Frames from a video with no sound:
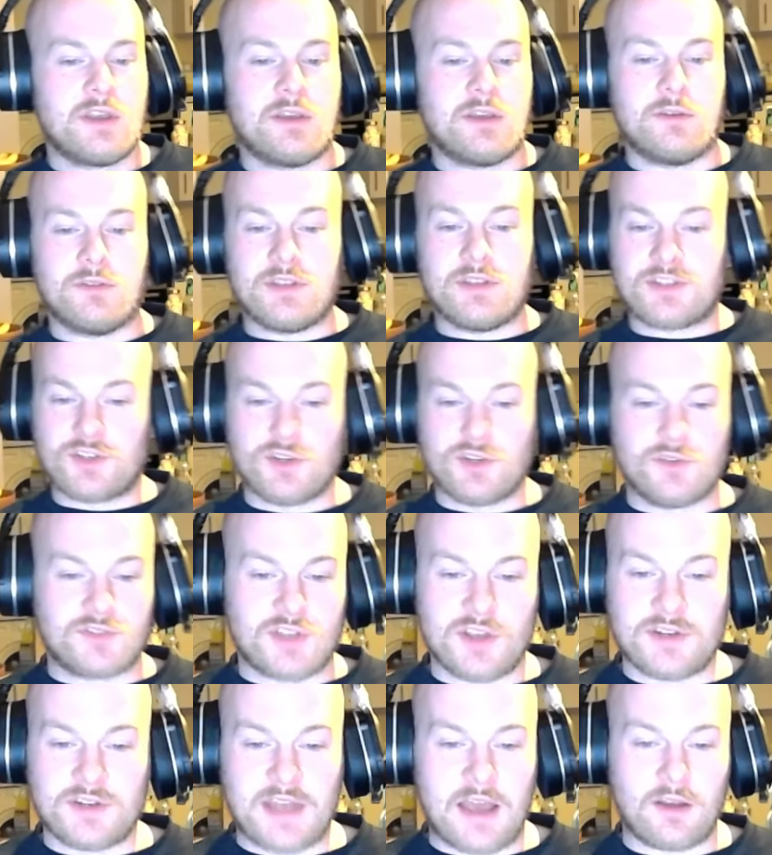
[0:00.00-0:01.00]
This could have
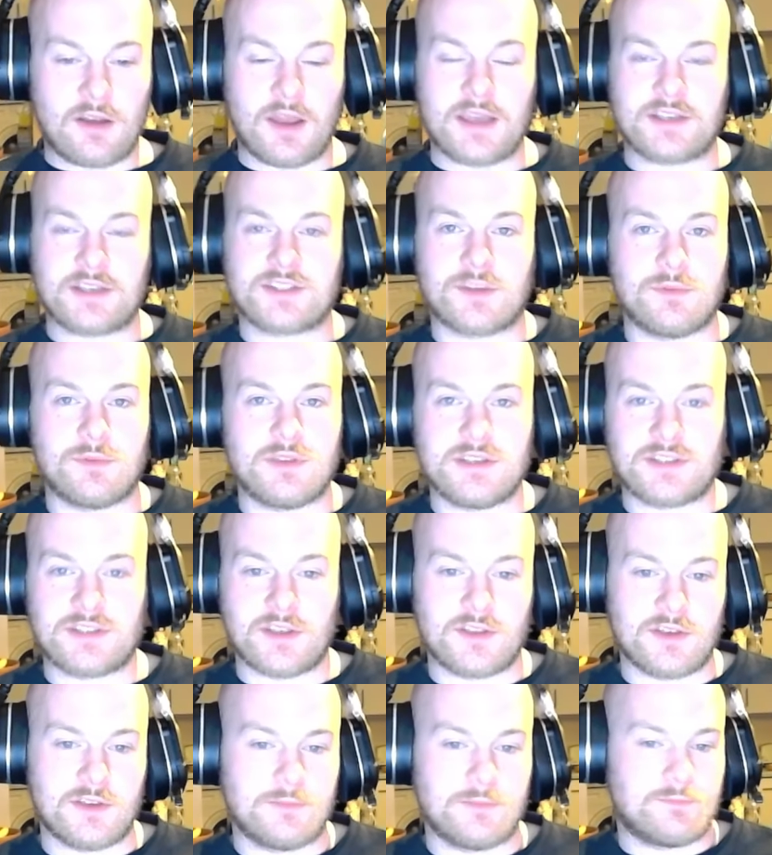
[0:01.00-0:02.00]
turned out like some of these
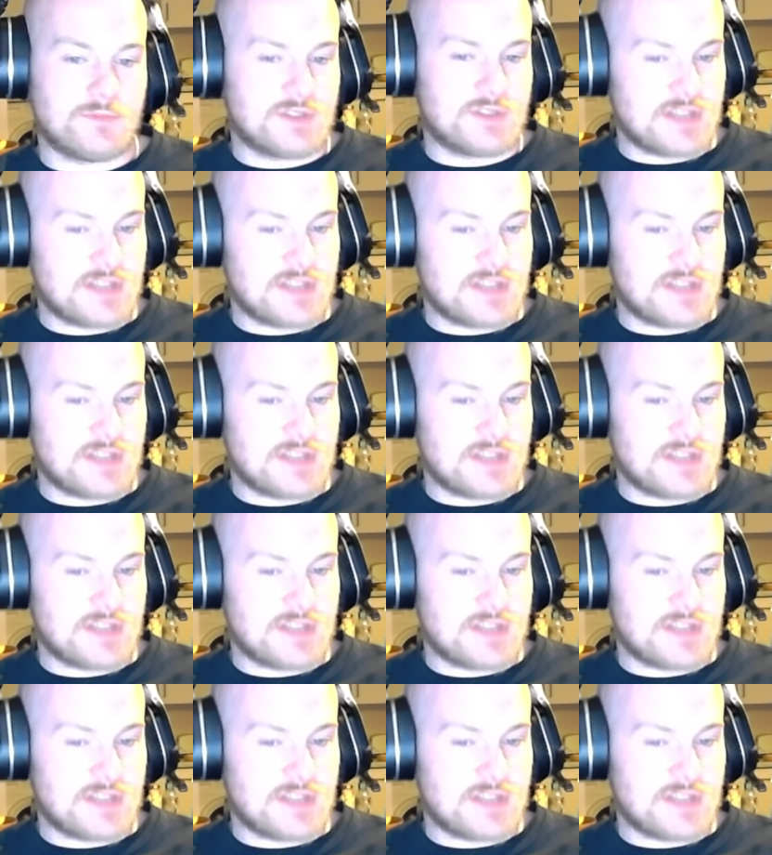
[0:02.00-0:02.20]
other